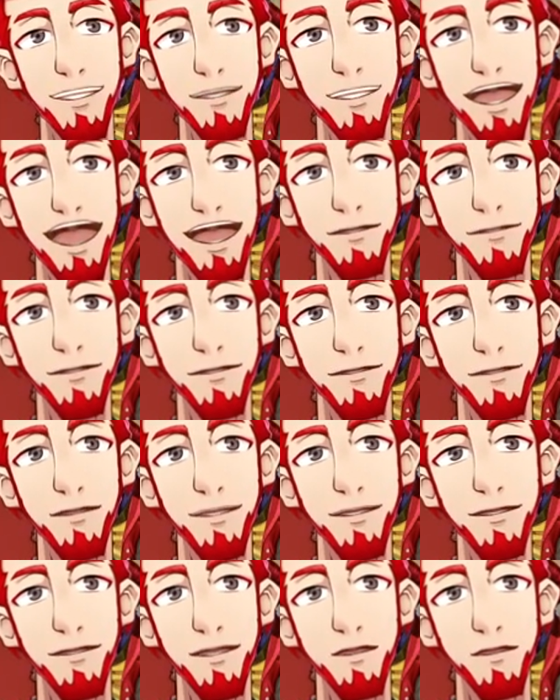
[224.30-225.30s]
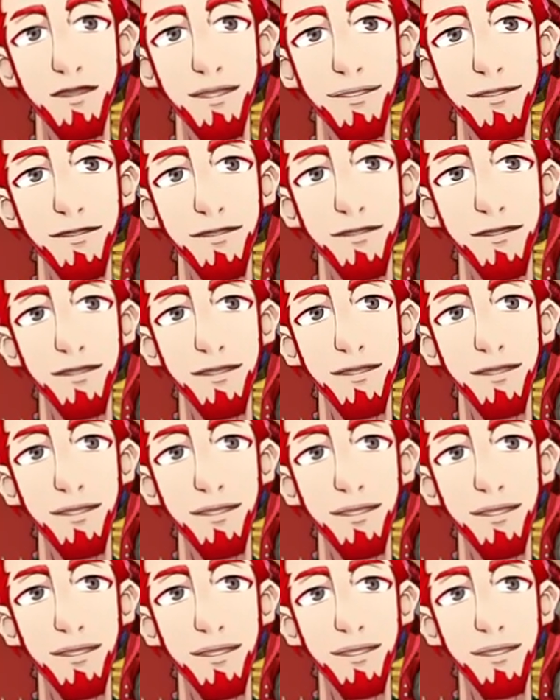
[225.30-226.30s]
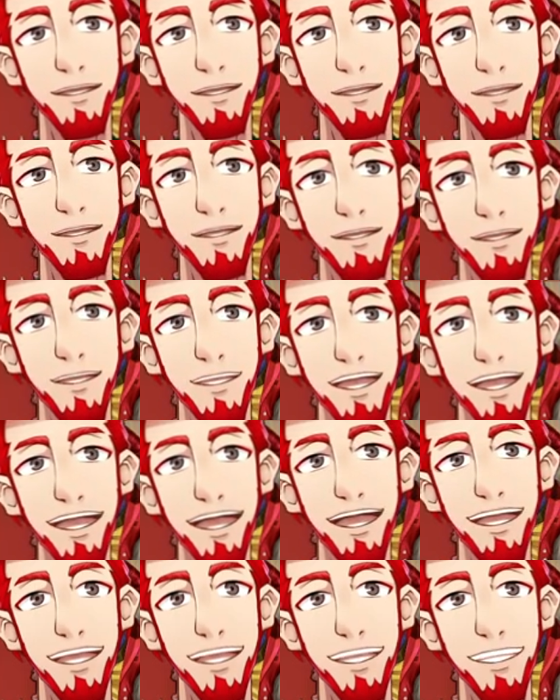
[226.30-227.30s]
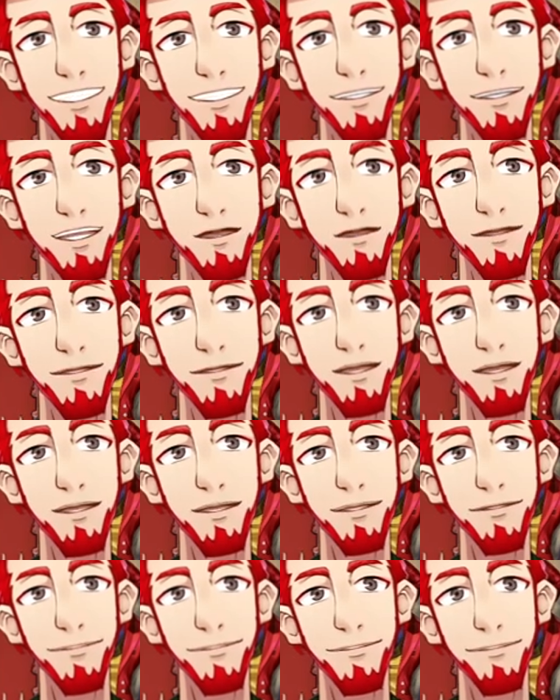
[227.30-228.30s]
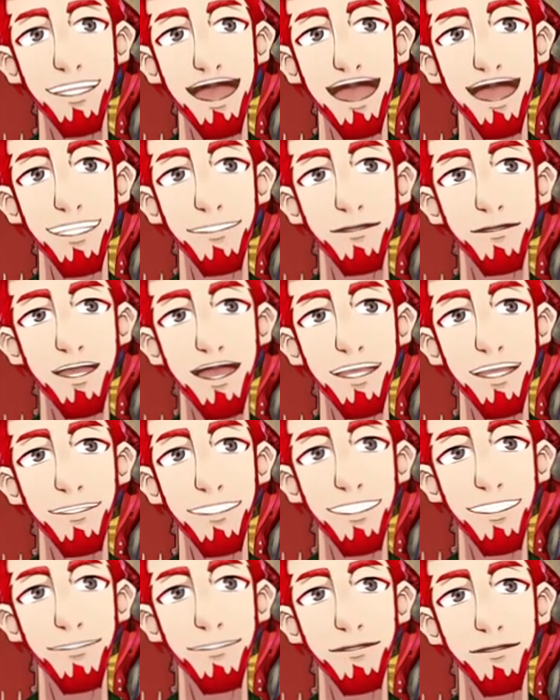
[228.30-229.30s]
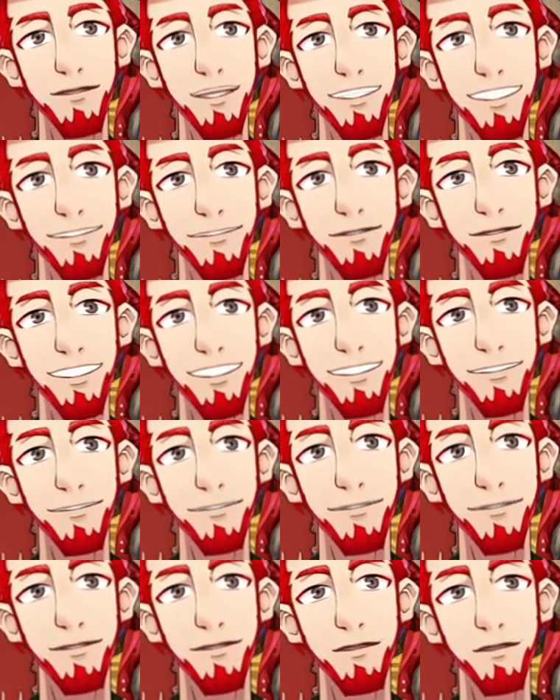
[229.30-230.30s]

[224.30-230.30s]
April 2021. I got this model in January 2022.